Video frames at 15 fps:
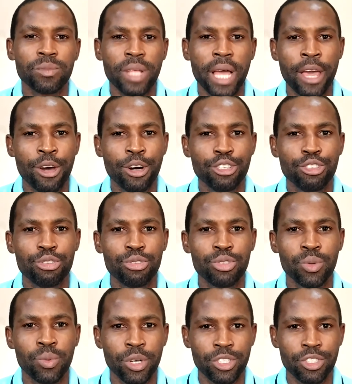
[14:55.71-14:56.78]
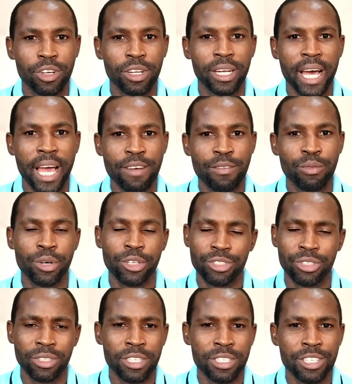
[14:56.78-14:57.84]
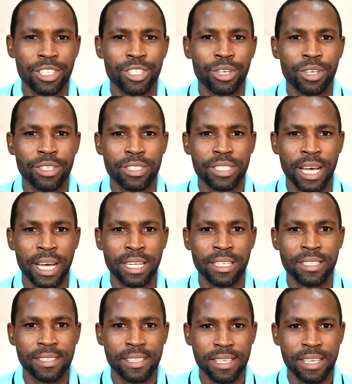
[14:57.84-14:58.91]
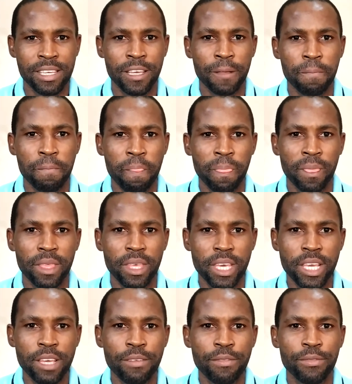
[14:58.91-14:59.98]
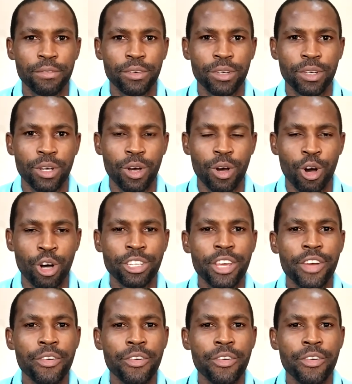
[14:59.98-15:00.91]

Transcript: I urge you to watch your life, watch your decisions, and see if on a